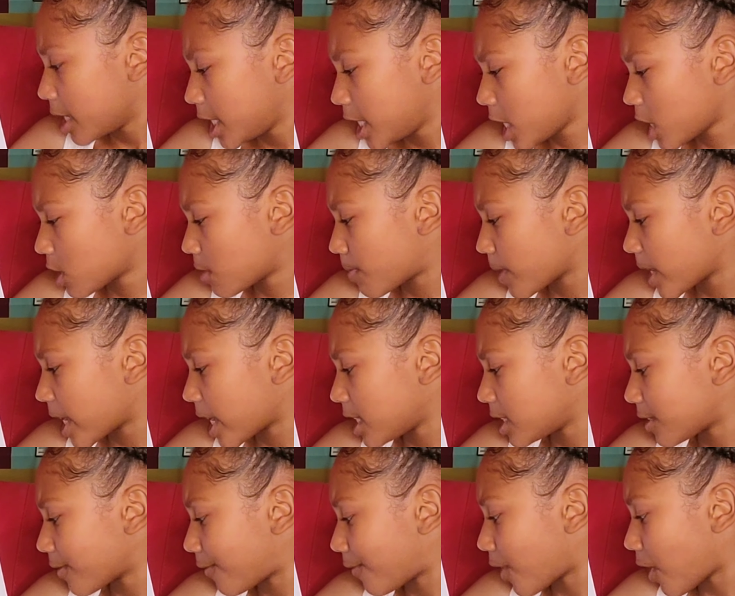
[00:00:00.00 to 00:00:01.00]
Tears begin
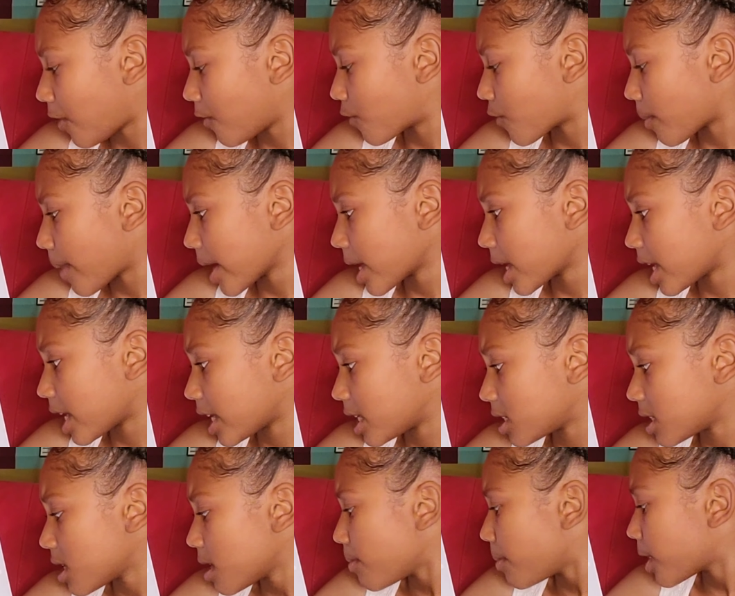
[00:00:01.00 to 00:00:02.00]
to fall from my
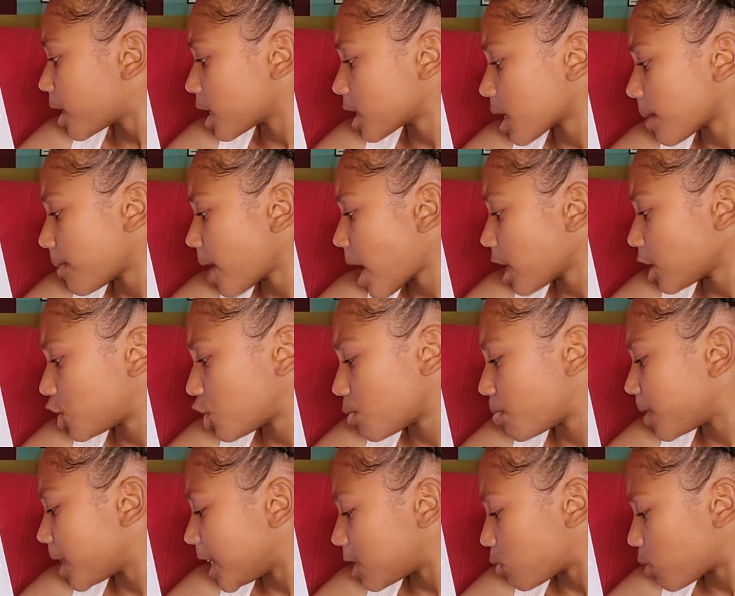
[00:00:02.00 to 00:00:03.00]
eyes because I'm not too
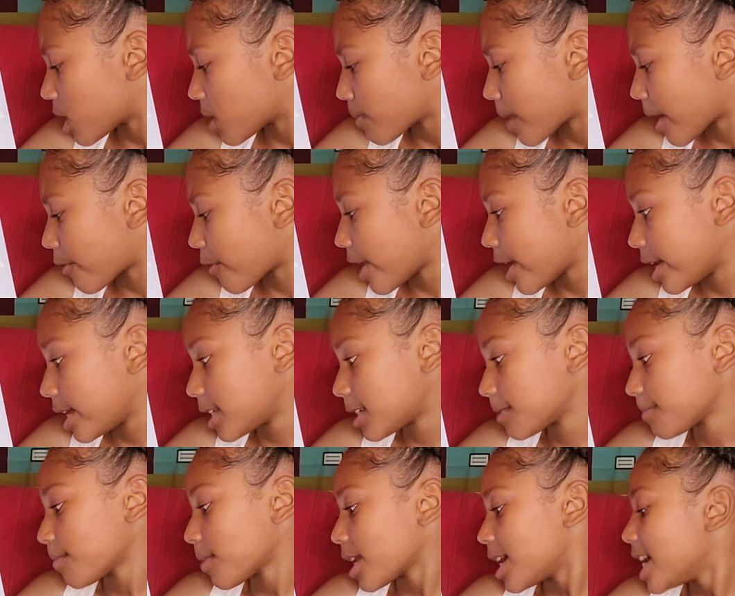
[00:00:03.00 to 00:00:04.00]
pleased with my race.
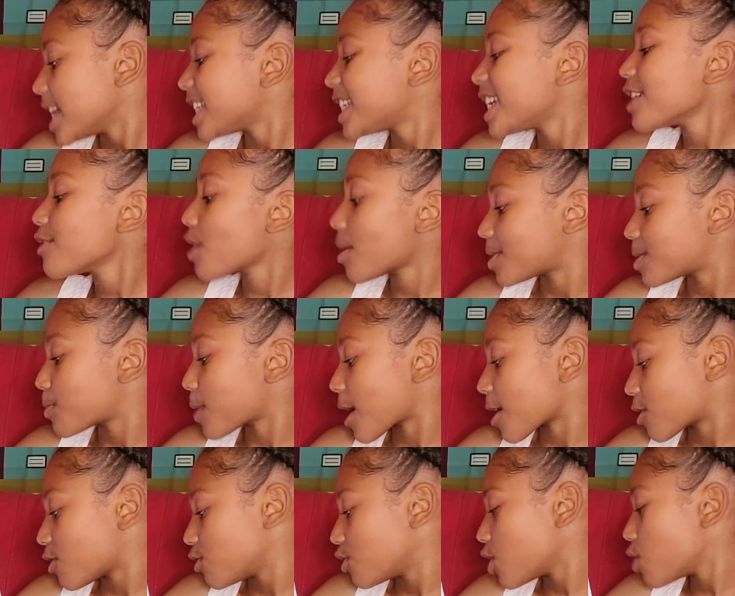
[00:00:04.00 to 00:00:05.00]
Cheer up,
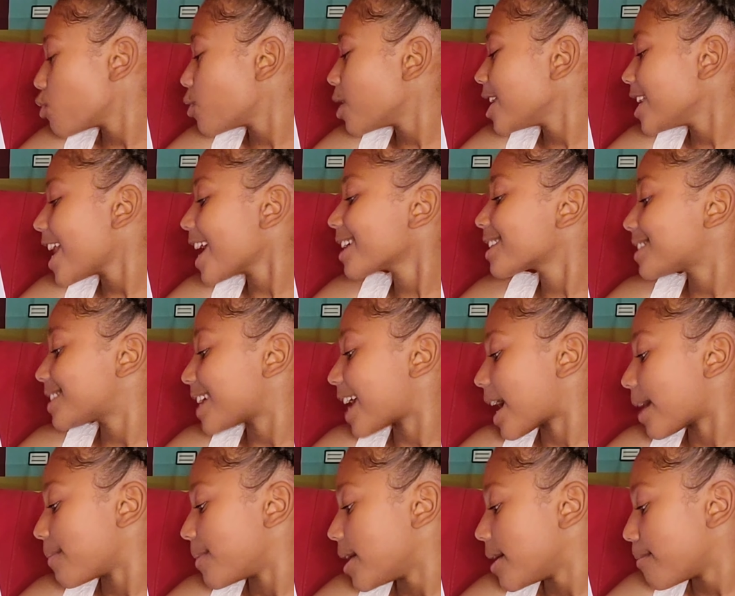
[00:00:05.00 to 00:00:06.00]
Sparkle, you'll win next
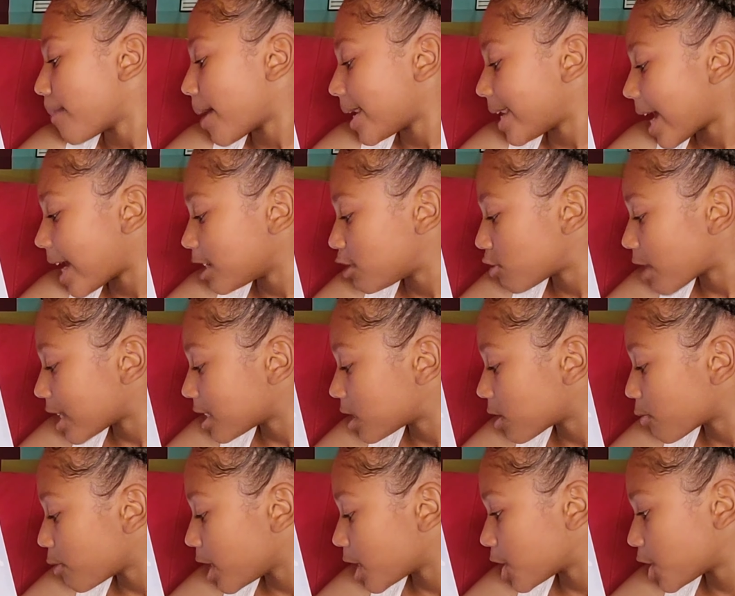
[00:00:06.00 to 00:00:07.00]
time. My dad tries
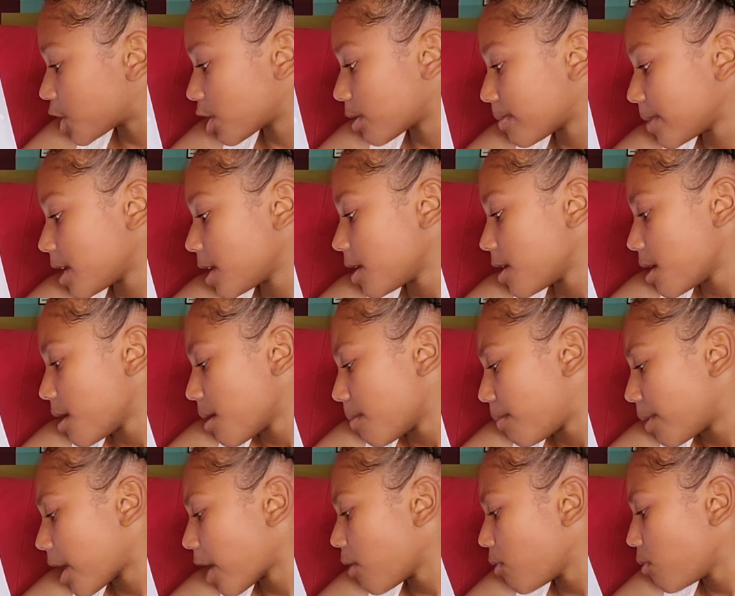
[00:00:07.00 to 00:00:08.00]
to reassure me,
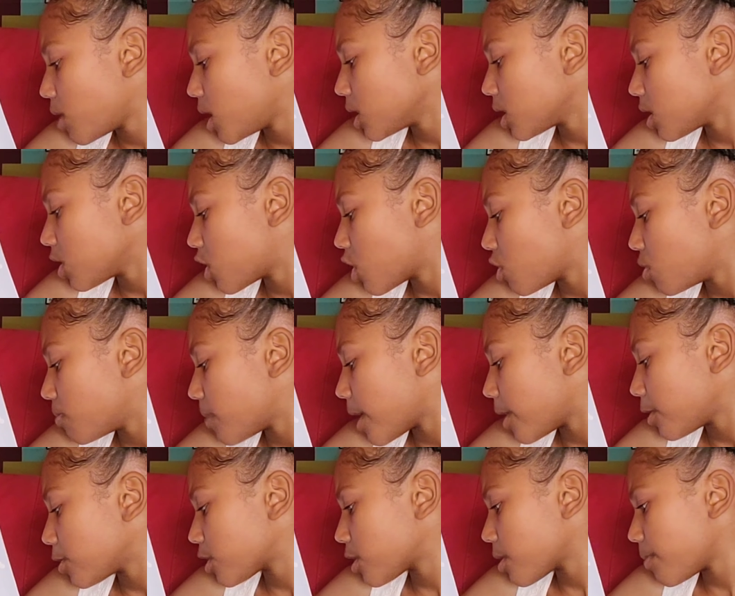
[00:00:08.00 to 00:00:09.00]
but I want the gold
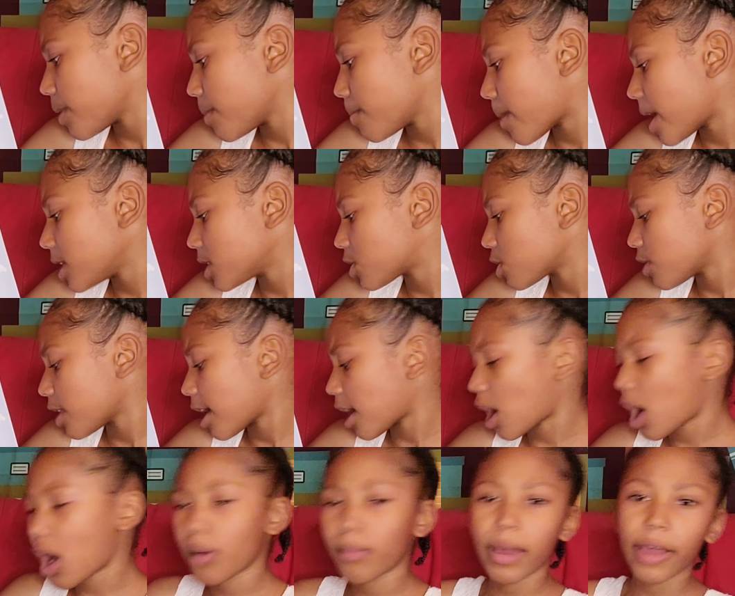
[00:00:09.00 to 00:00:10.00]
medal to be mine so
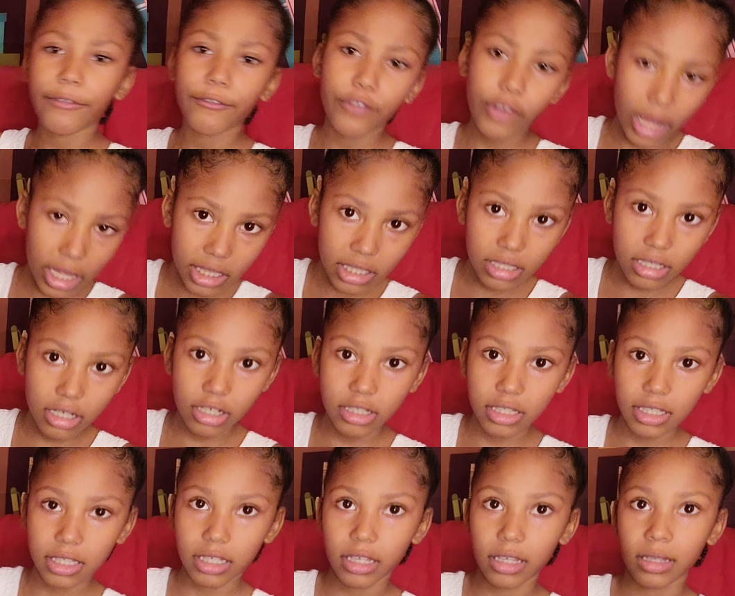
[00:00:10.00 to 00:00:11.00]
that all my friends could
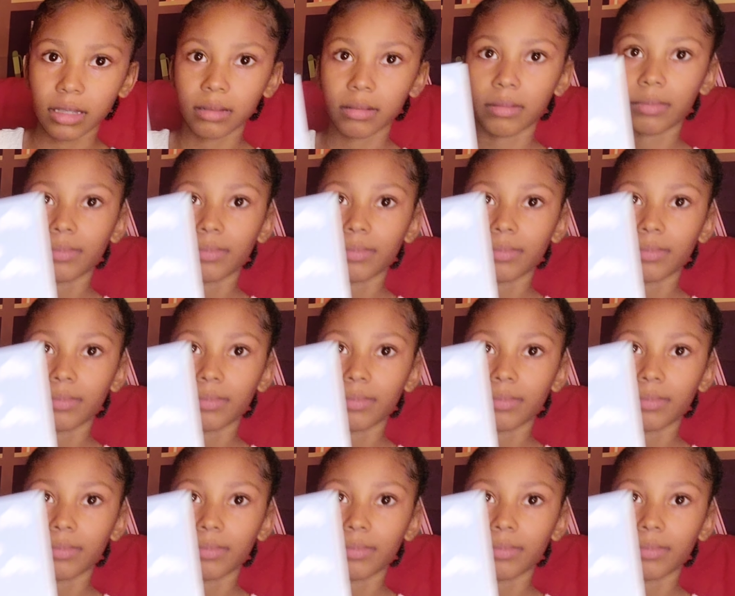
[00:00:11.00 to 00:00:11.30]
see.